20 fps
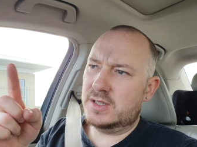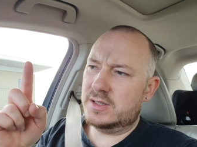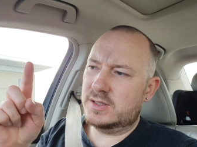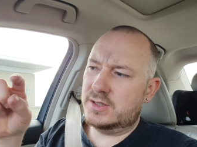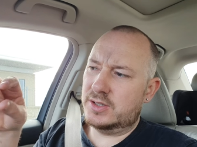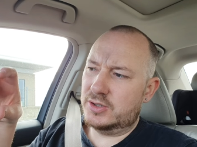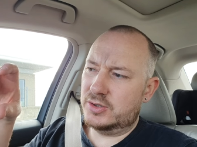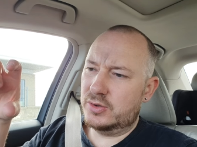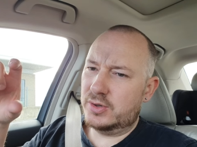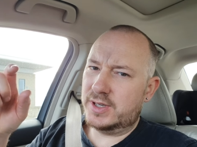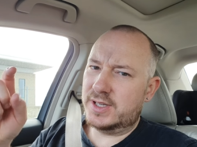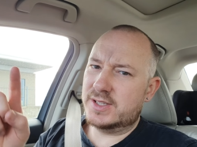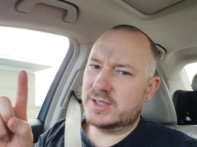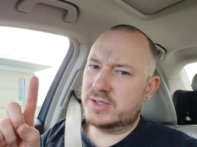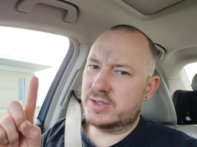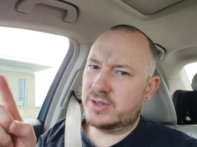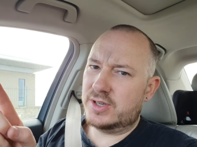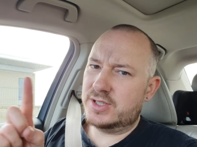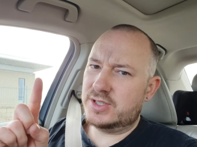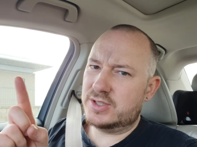the nut
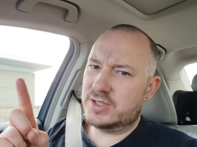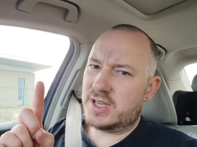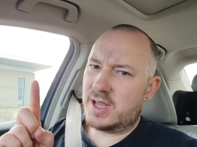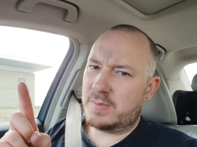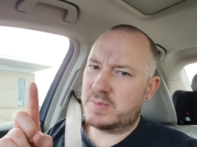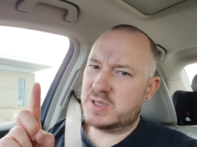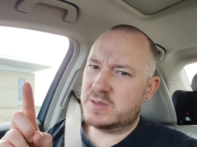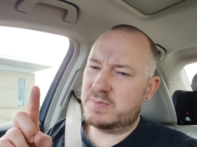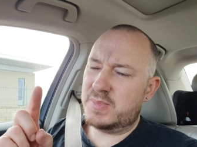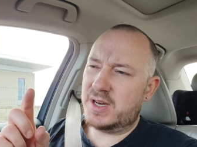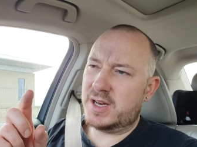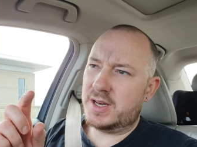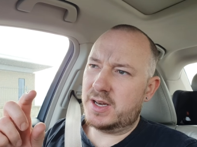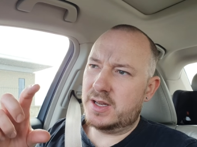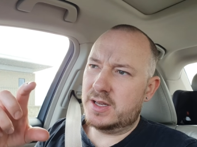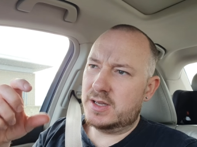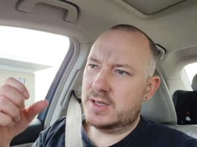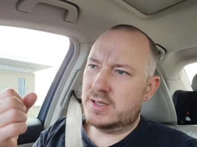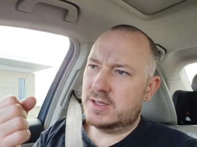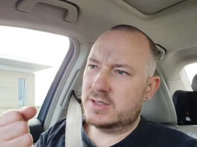inside just kept spinning.
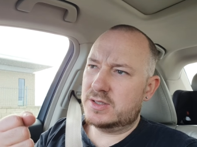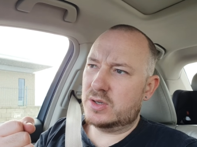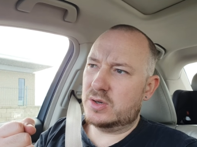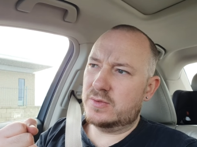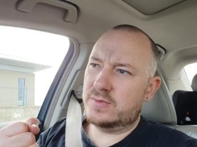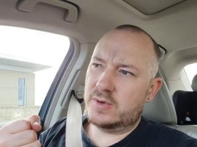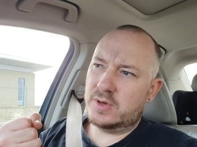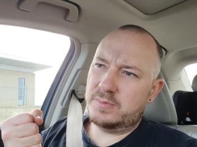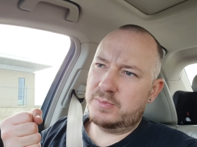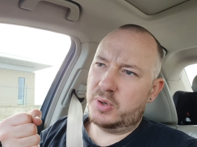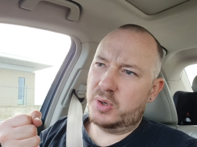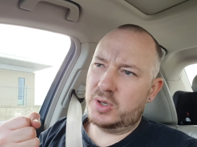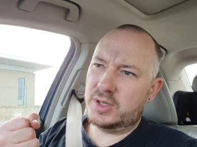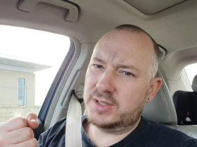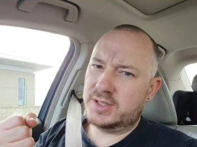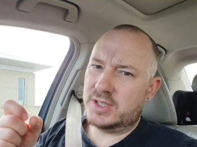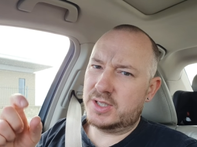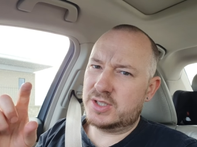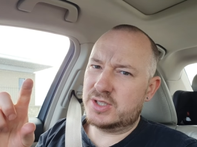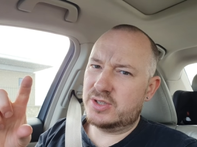So if I pull
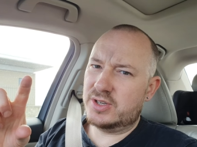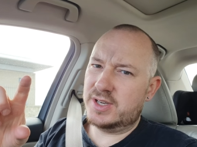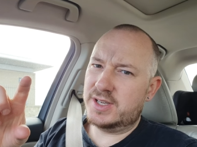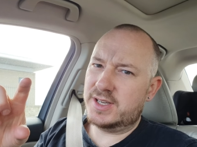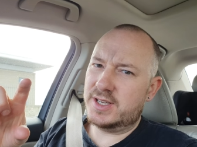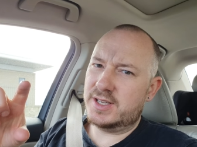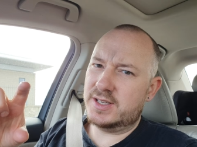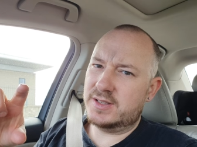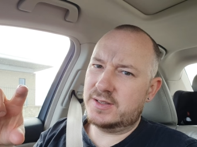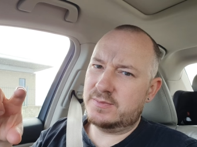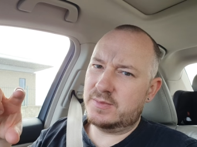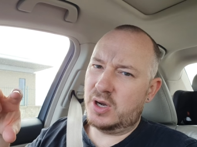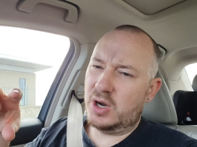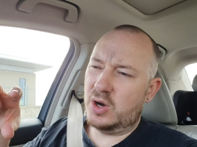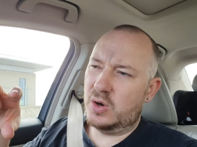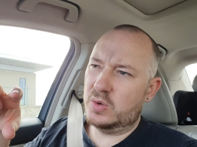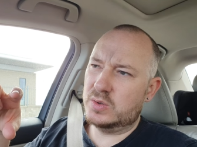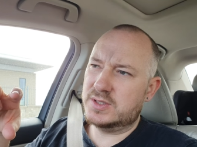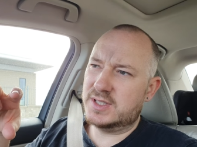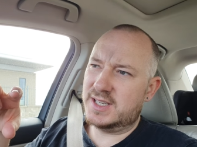it to the side, it
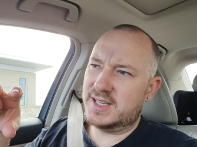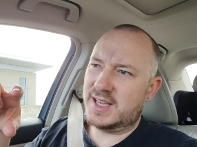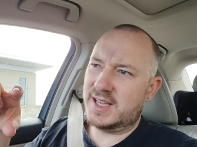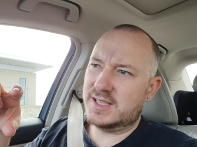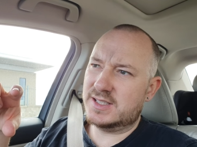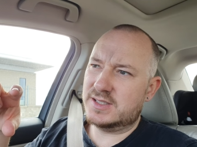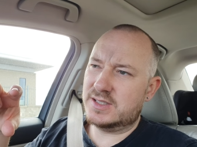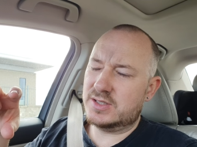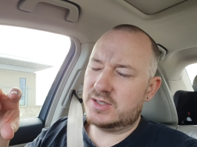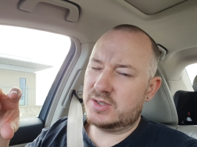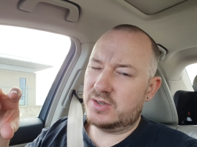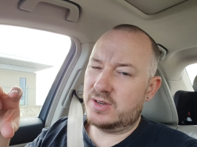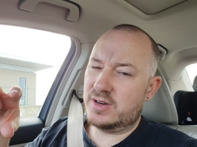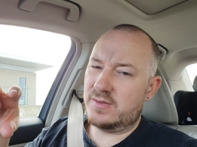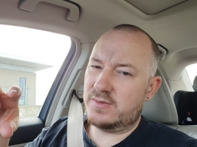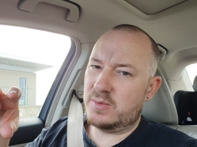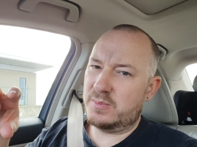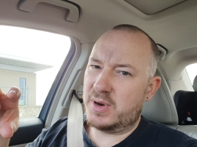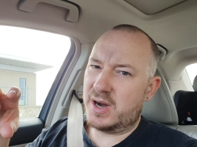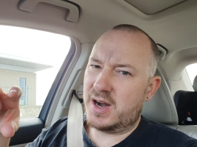holds it against the side
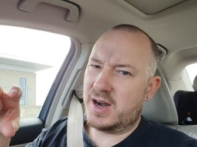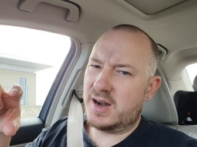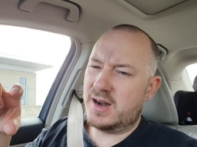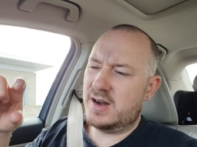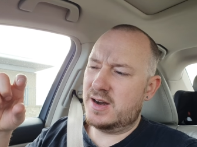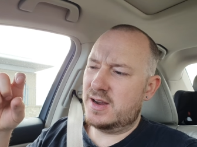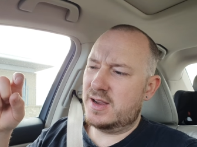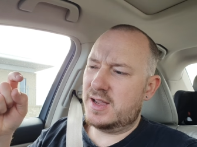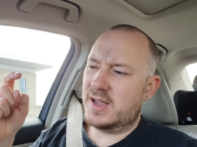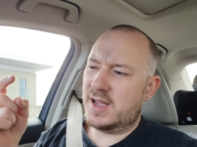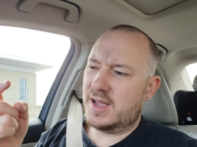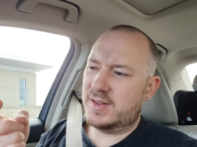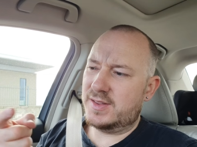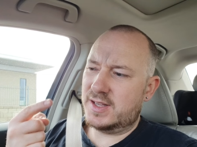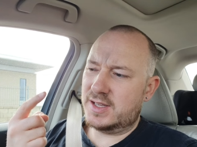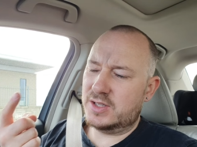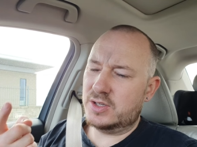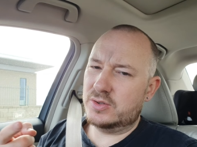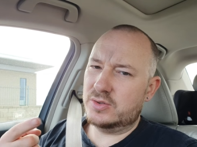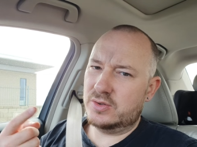of the bar and
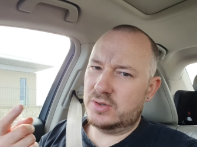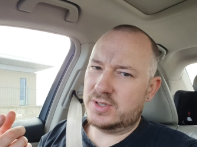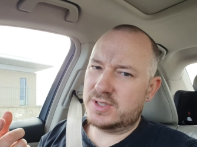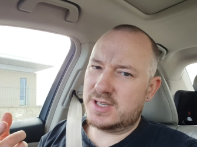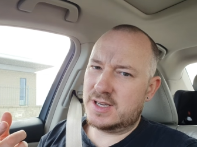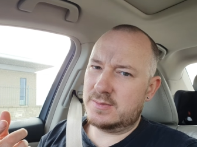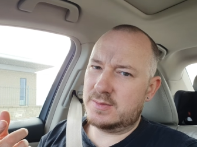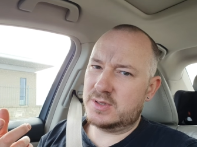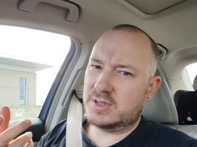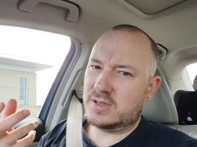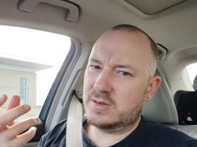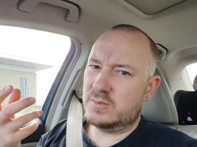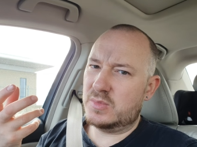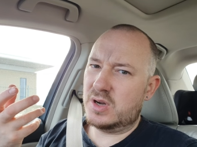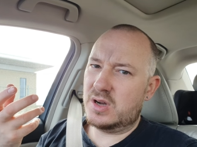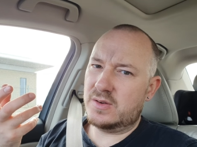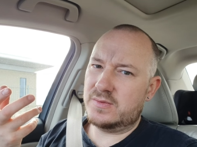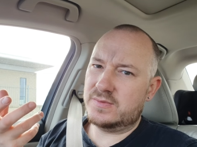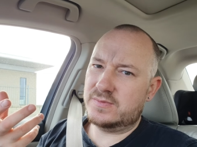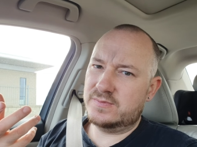then the nut is able to come
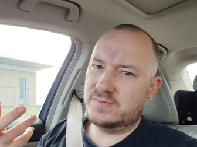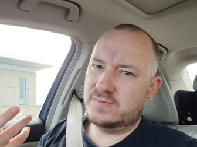off